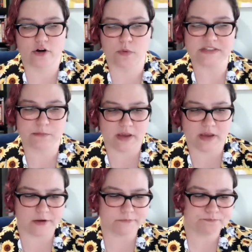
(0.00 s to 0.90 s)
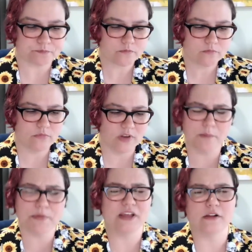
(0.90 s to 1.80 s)
resume
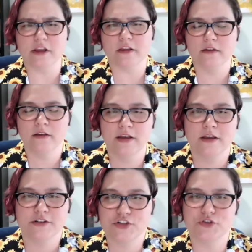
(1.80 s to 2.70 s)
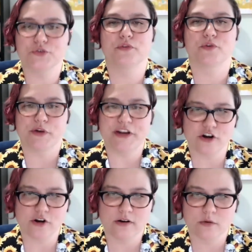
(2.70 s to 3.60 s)
appealing to the
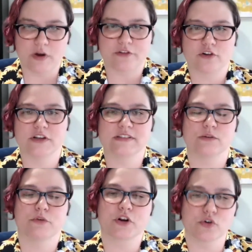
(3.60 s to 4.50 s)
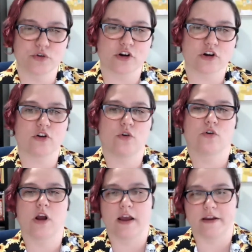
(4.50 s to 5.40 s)
reader, whether it's a recruiter
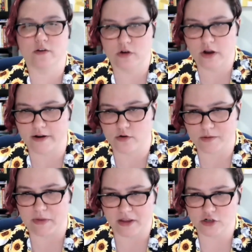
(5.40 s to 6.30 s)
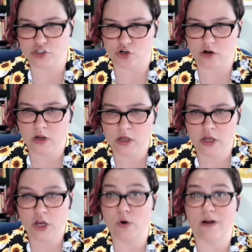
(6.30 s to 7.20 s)
or a hiring manager,
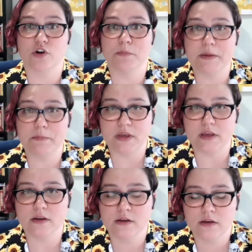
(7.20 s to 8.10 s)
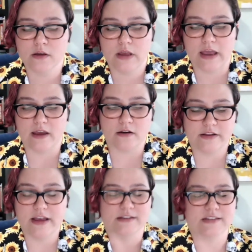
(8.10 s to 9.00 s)
whoever it might be. And
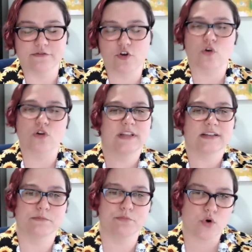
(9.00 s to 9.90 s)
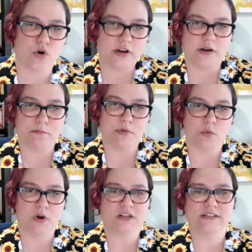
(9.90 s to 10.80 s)
yes, of course, that's important, but
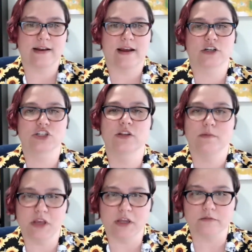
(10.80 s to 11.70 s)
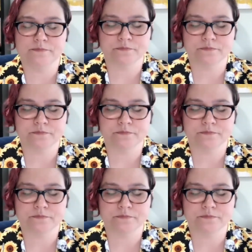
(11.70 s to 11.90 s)
what does that actually mean?